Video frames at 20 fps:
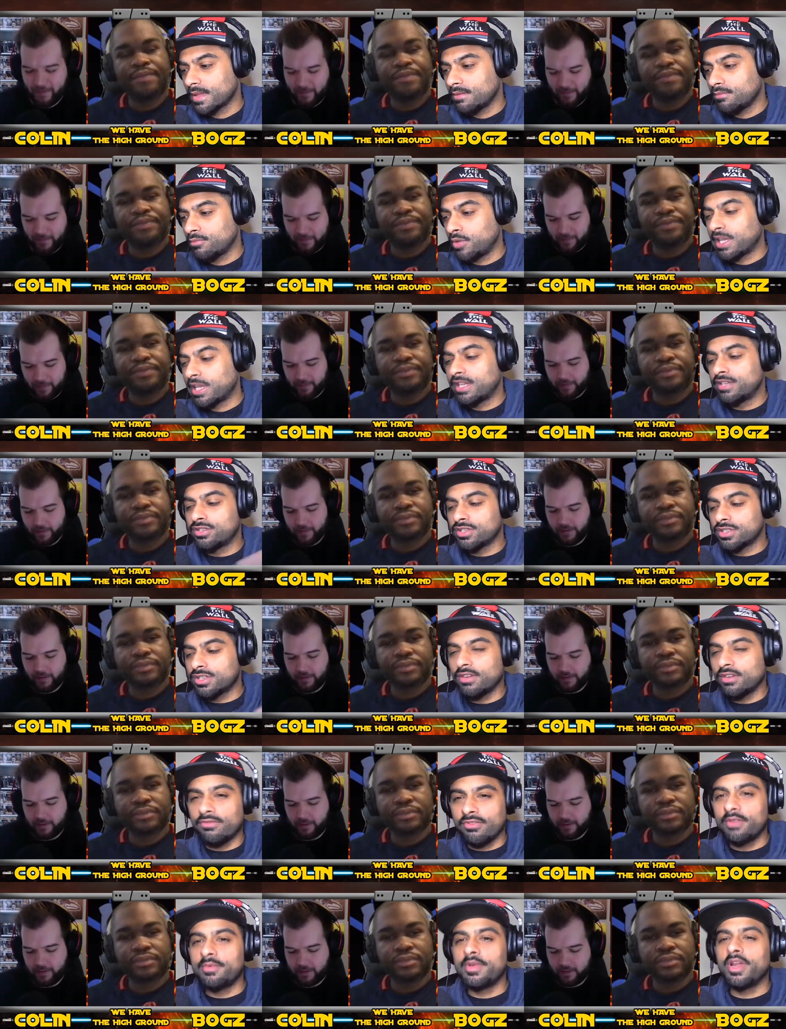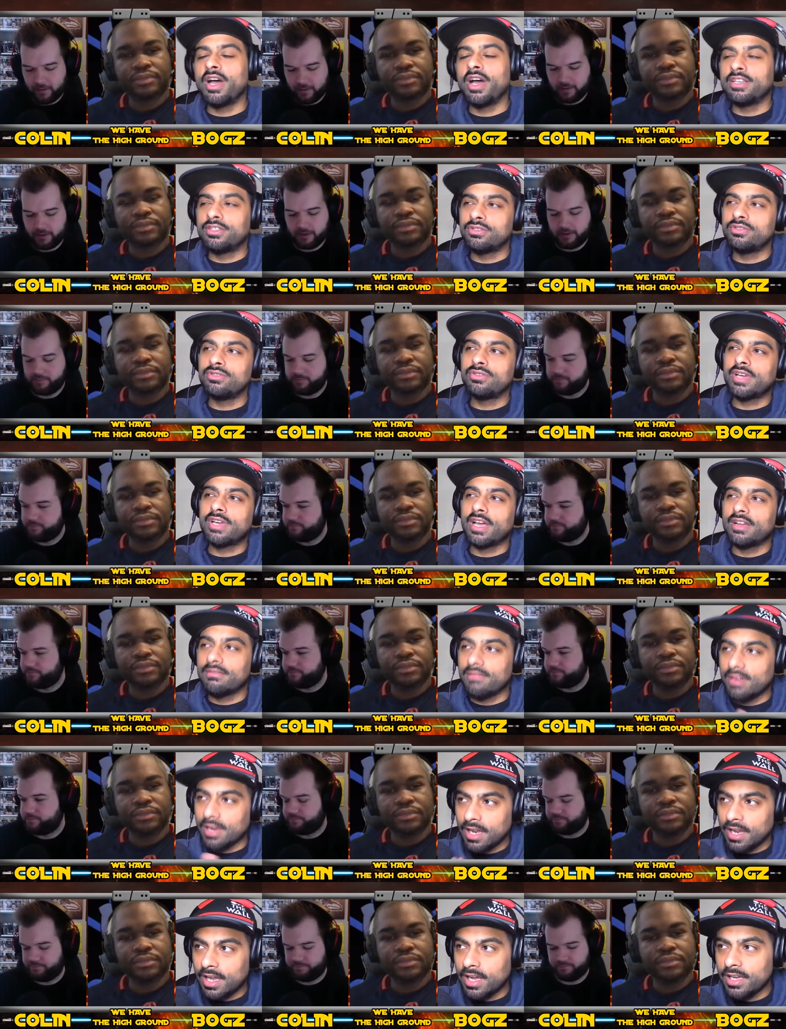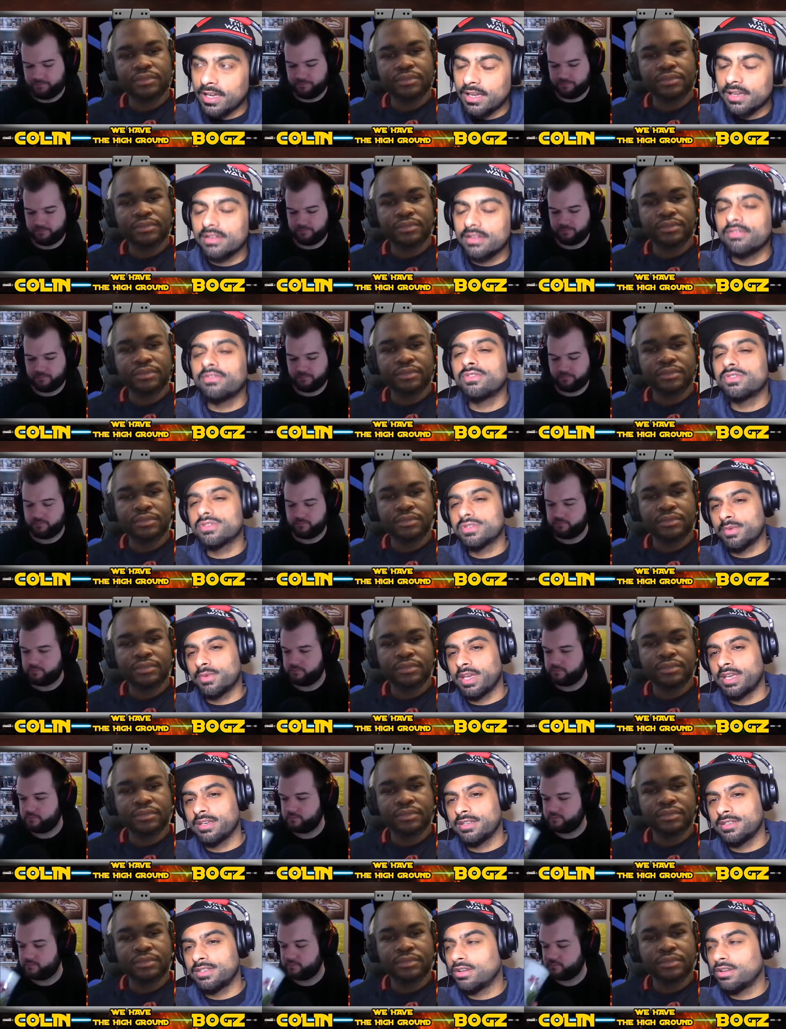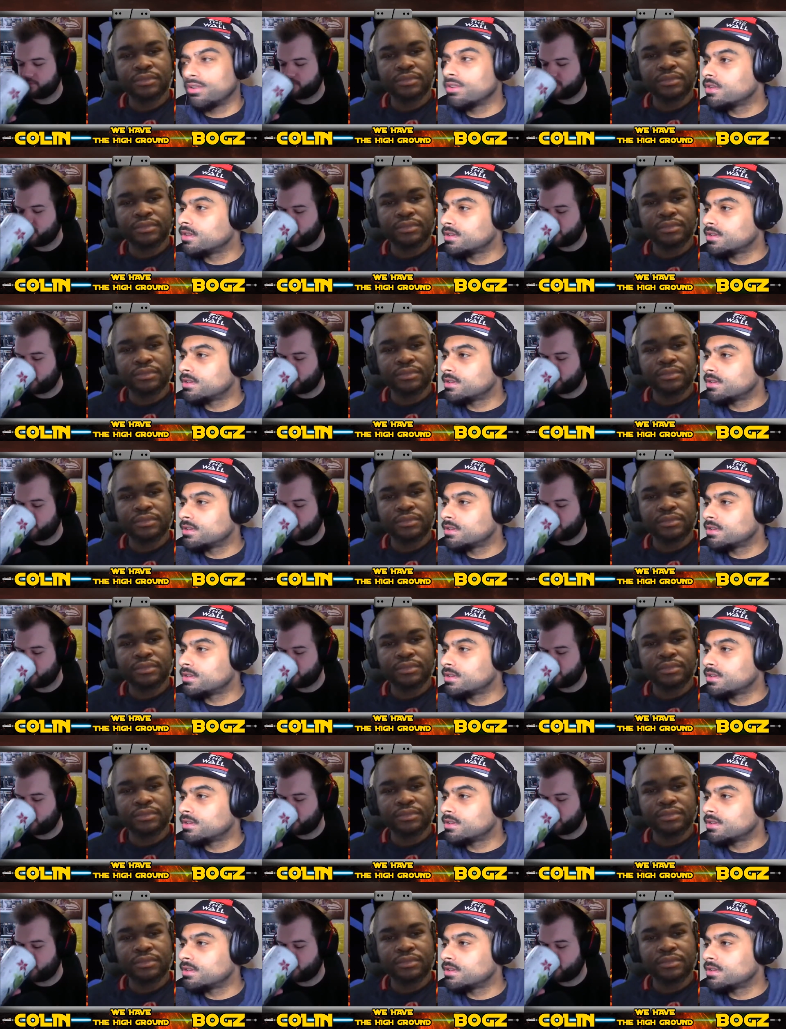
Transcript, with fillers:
Speaker 1: with just to confirm, you know, I do kind of like The Force Awakens. The other